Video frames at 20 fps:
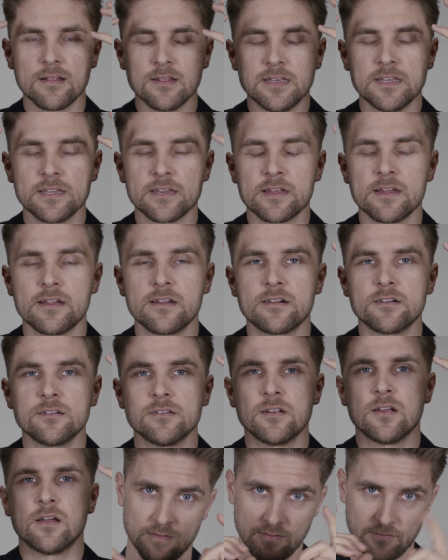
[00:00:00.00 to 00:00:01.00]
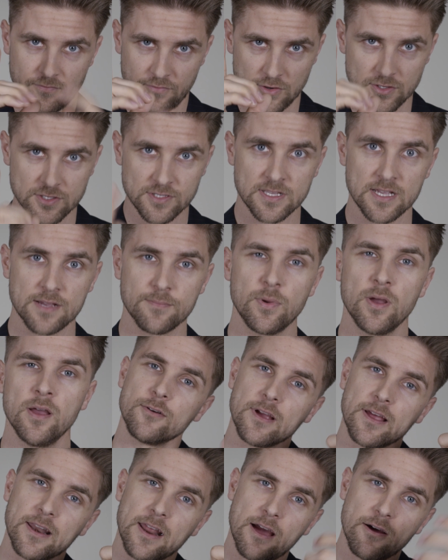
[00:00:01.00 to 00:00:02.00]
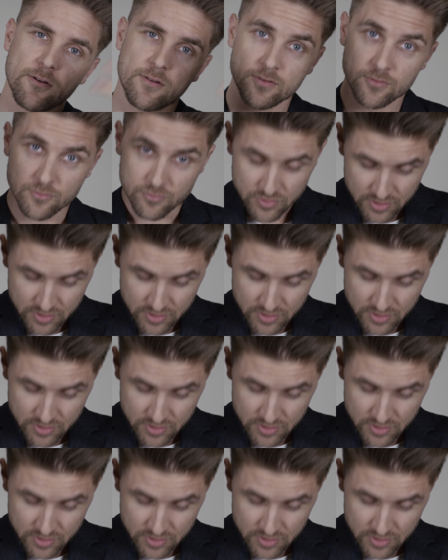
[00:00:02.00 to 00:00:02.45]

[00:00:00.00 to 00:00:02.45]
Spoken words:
cleaned hair. First step, get out, you